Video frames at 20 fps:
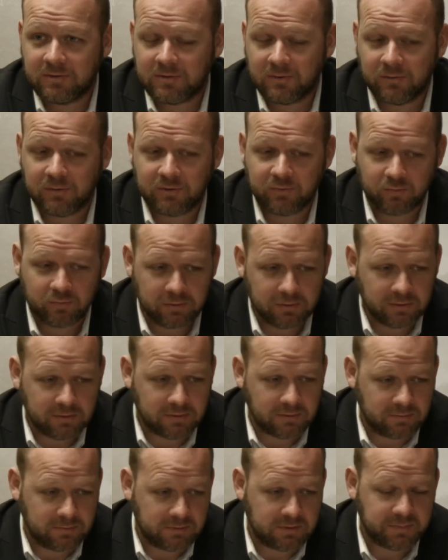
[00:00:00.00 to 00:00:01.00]
And so what's
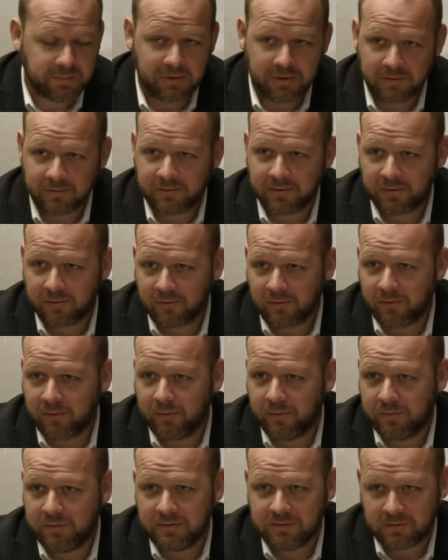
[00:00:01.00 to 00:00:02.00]
really spurred their
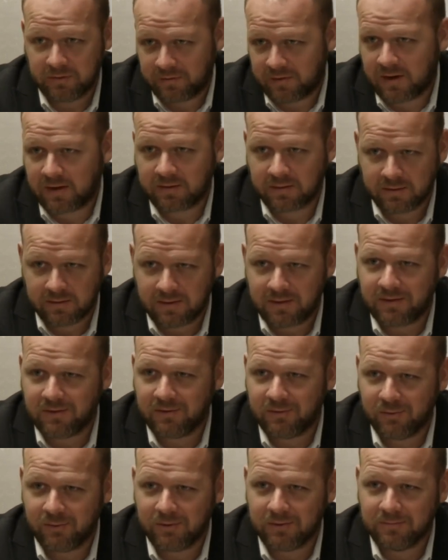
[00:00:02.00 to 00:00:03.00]
growth is the fact that they
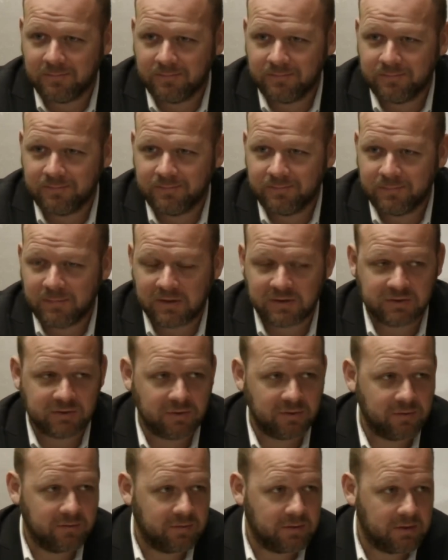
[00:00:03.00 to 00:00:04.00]
can do a
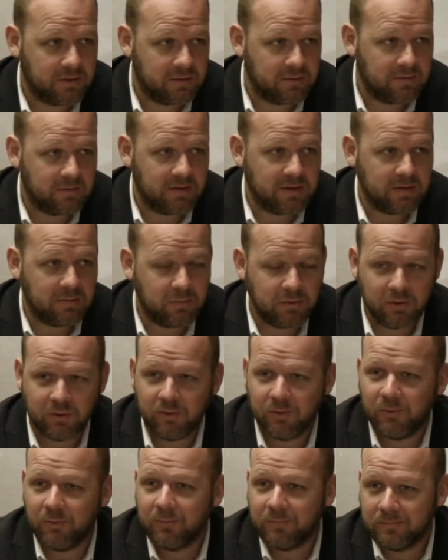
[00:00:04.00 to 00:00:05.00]
survey and deem
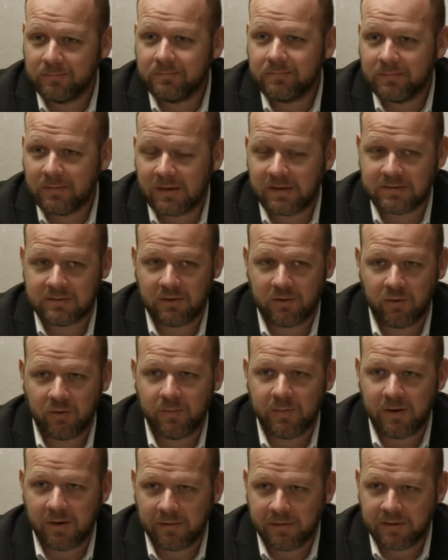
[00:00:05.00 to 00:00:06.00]
you as a
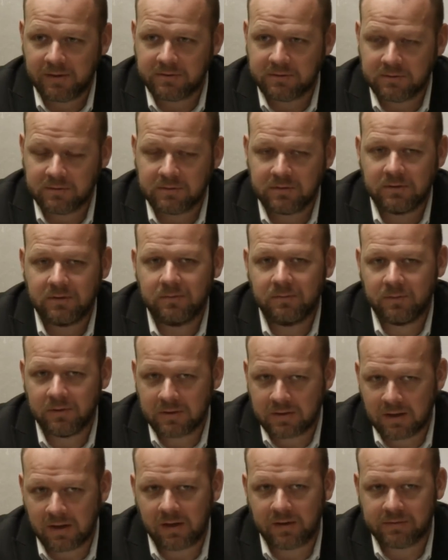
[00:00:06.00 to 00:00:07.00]
home health agency.
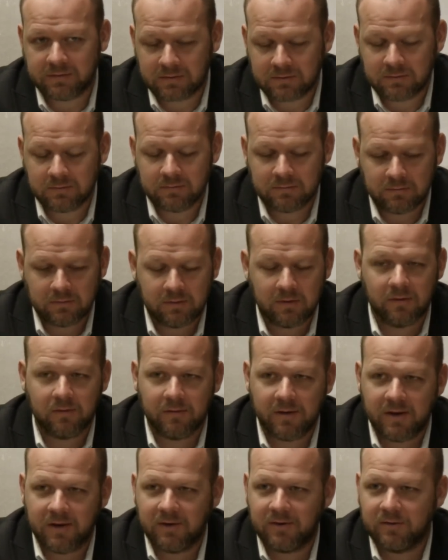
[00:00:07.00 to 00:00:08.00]
But yes,
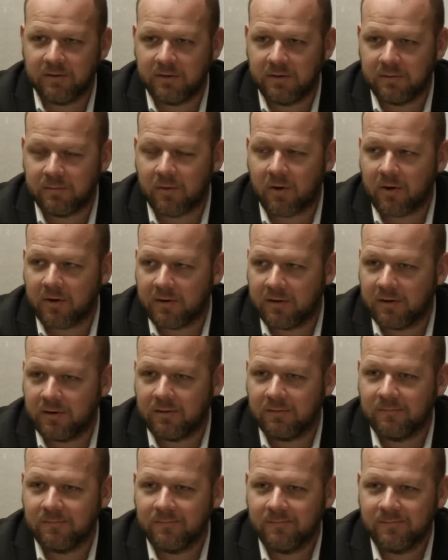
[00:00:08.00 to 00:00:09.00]
theoretically, the
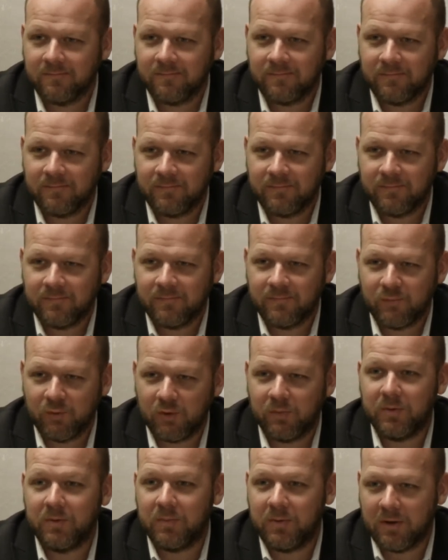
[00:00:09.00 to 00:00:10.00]
marketing
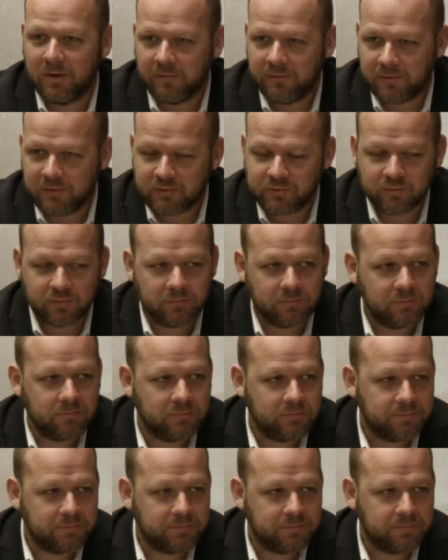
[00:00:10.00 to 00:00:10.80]
would be beneficial.